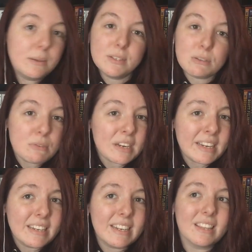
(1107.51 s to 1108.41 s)
It was all
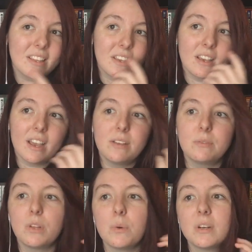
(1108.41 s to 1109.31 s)
right. I think I
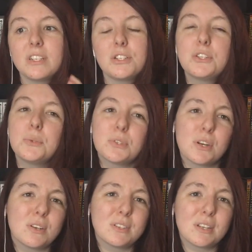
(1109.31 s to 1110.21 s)
lowered it to two
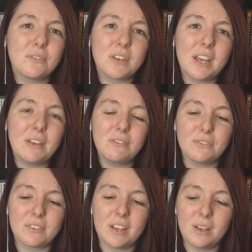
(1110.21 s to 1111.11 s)
stars out of
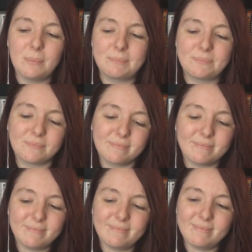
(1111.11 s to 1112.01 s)
five. Um,
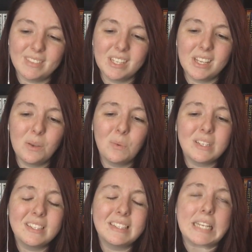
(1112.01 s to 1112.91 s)
it
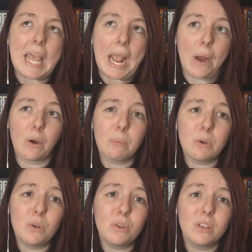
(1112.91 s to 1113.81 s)
wasn't
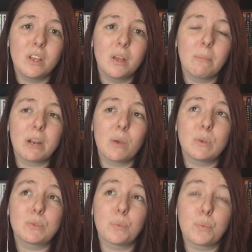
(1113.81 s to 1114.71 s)
terrible, but it
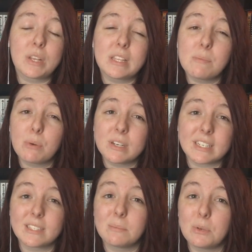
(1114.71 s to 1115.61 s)
was really
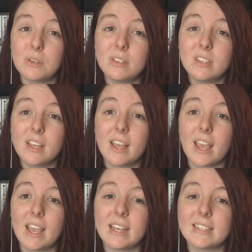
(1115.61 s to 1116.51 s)
predictable.
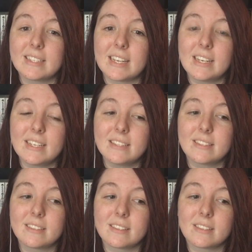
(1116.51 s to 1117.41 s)
And it
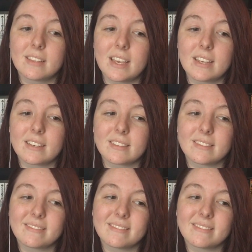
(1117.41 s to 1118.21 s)
is like,